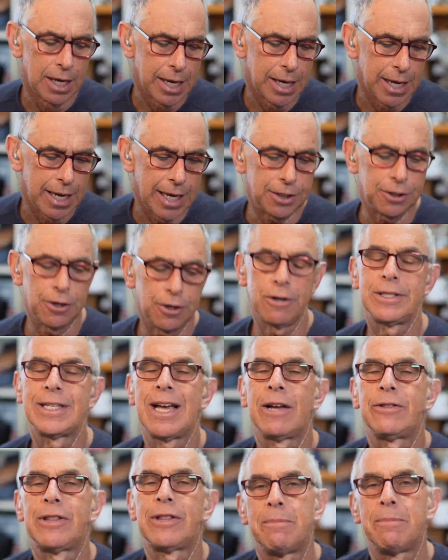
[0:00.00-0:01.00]
It turns
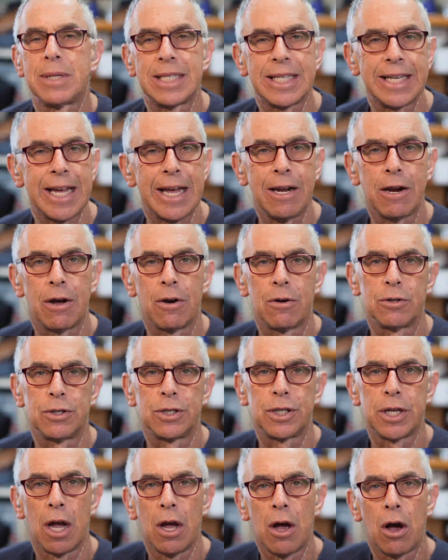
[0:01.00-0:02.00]
out that mosquitoes
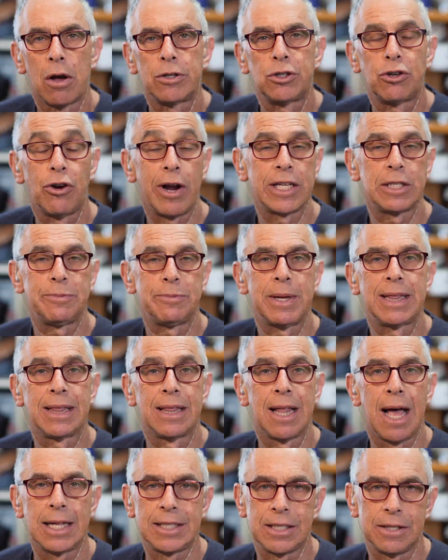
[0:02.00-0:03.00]
transmit
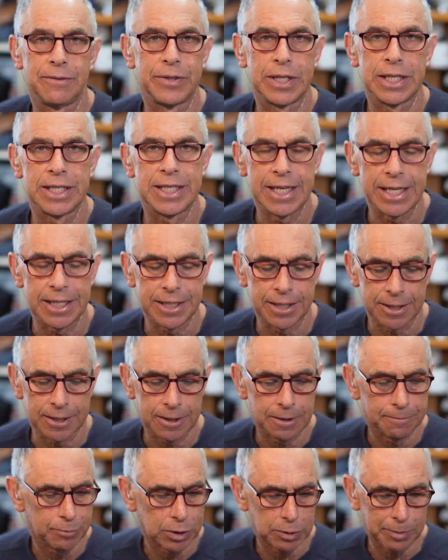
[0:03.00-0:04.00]
lots of
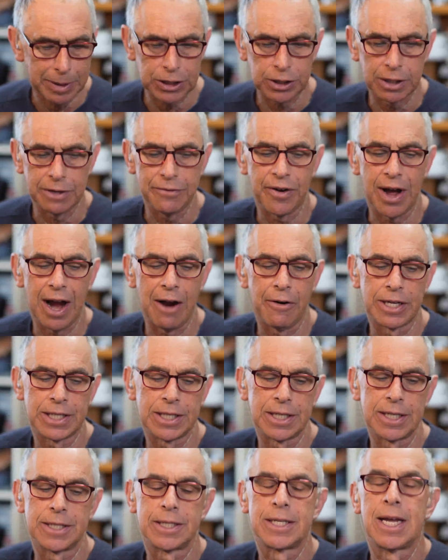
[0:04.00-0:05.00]
diseases, especially
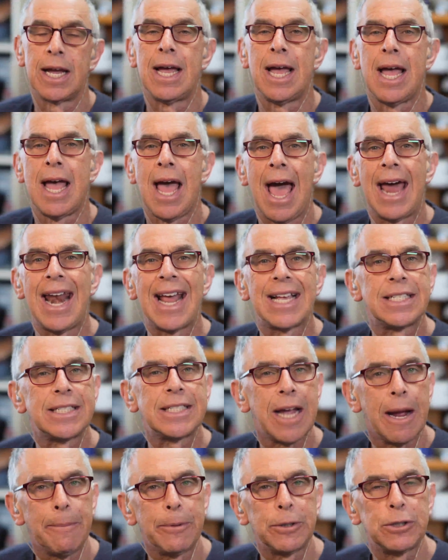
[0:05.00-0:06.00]
viruses. And as
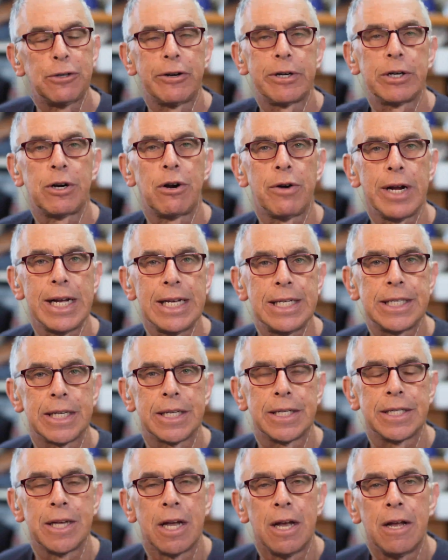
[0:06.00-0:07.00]
temperature
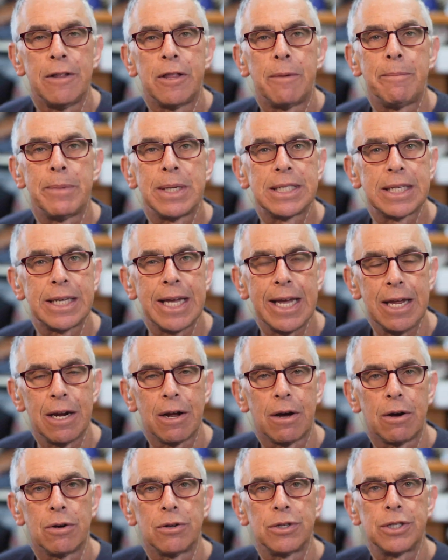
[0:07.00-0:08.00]
increases, the
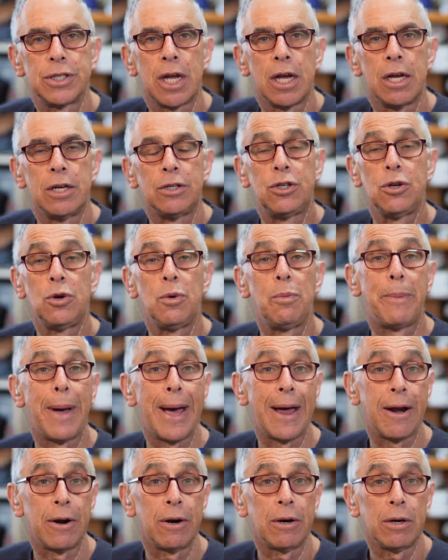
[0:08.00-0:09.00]
mosquitoes do
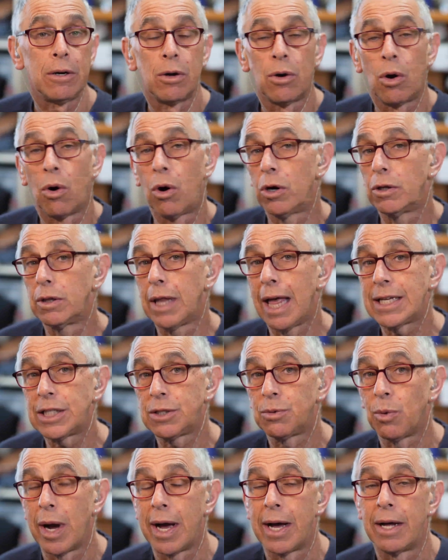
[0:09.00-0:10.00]
better or less
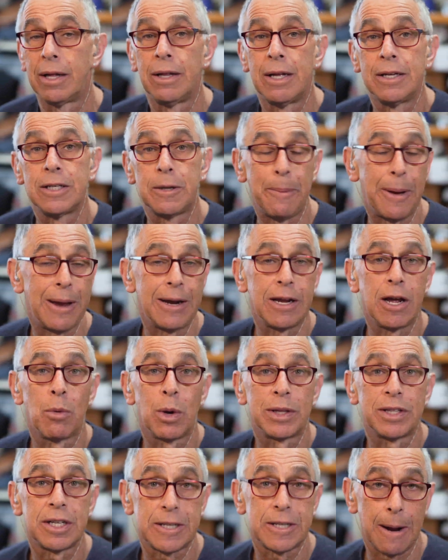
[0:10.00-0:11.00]
well, depending on
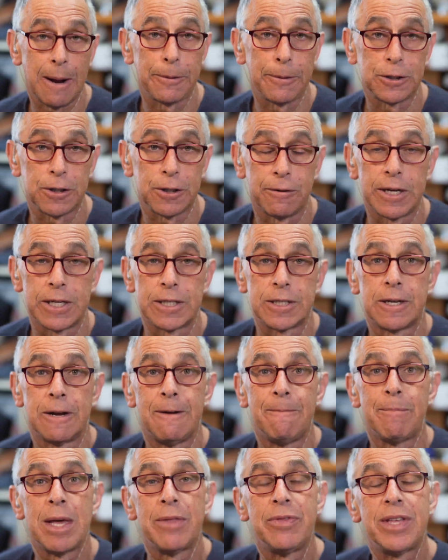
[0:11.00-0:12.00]
what the temperature is.
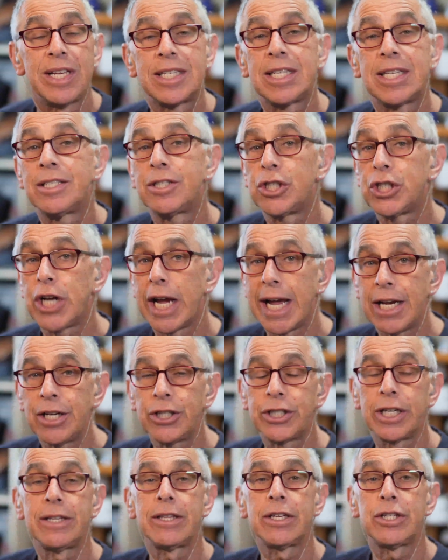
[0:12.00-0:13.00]
This is
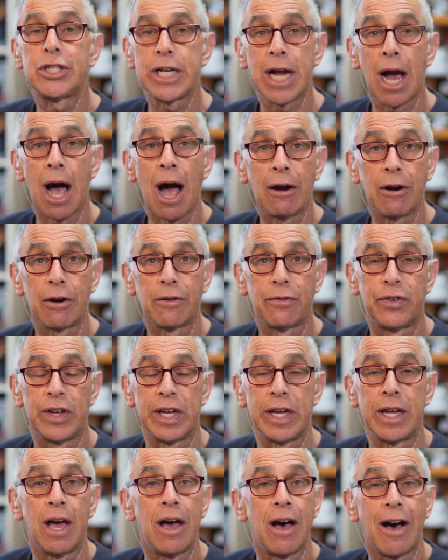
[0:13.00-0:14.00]
changing the
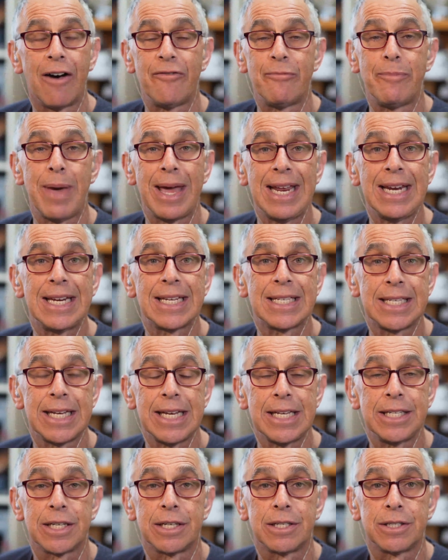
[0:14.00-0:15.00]
geography of many
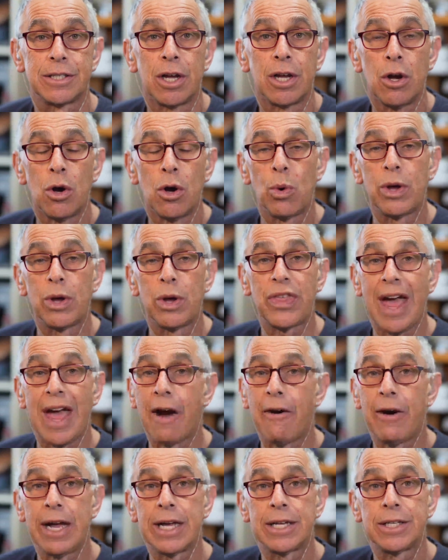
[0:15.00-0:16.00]
diseases, with
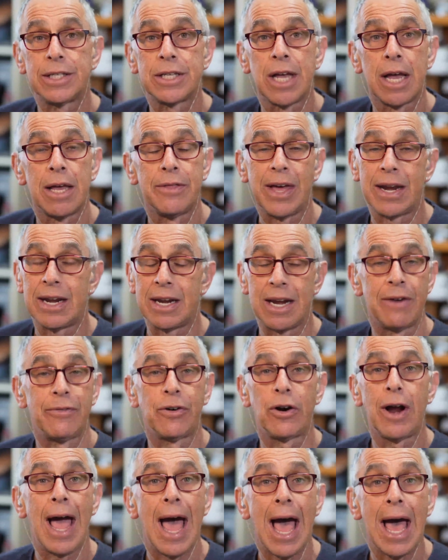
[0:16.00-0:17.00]
areas that never
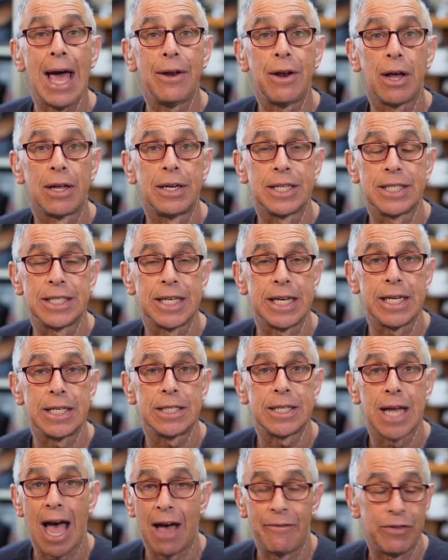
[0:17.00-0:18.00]
had a disease
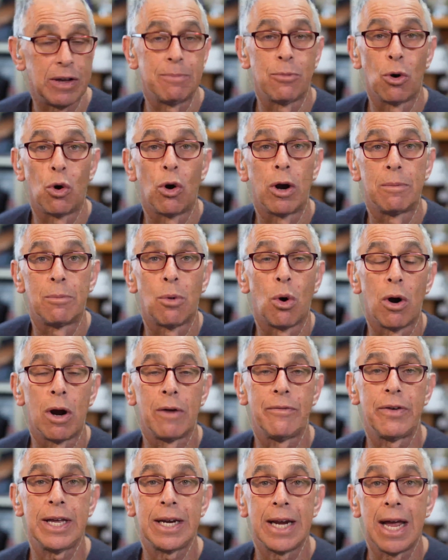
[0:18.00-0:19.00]
having more and more of
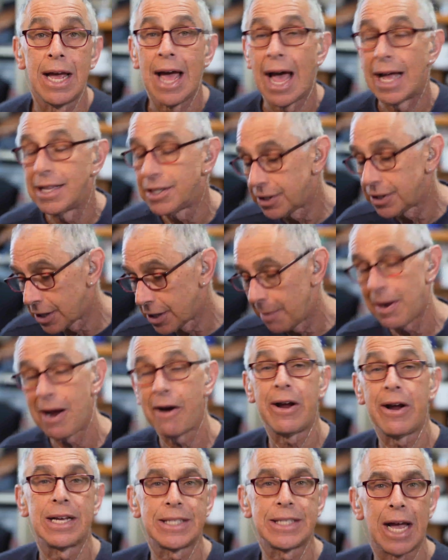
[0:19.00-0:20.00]
it, and some
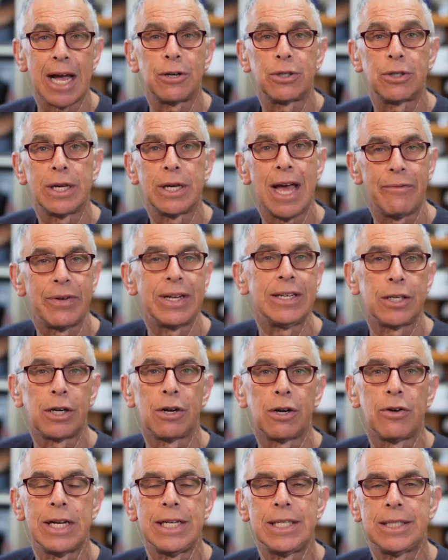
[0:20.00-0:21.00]
areas actually having
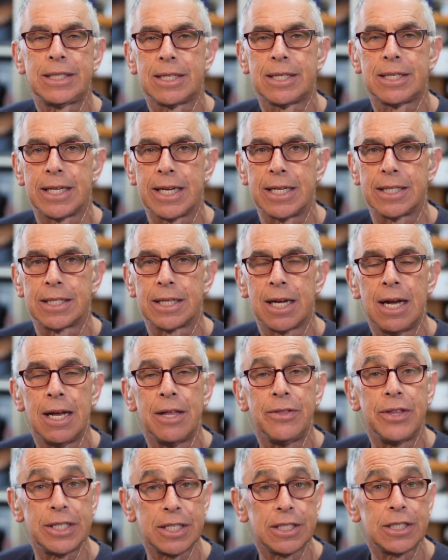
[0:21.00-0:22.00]
decreased disease.
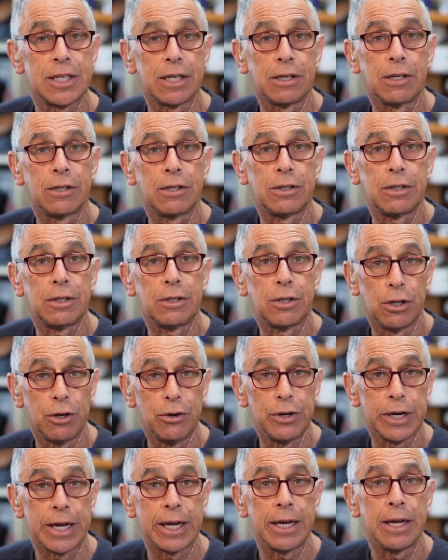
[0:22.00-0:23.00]
This is
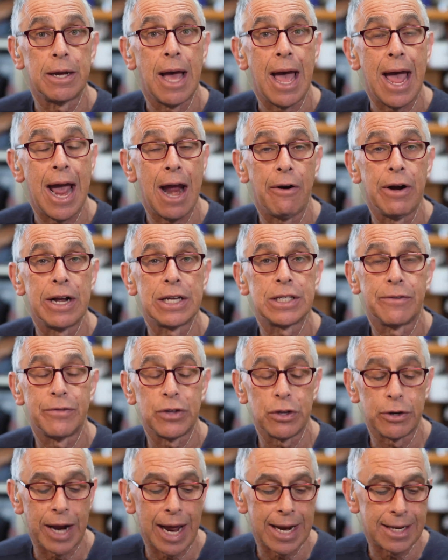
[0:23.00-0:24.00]
including areas of the
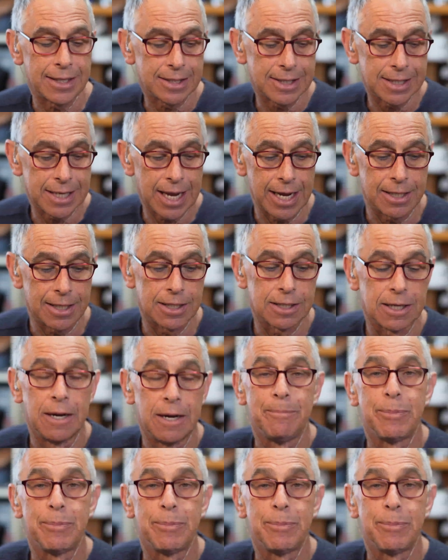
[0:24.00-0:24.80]
United States.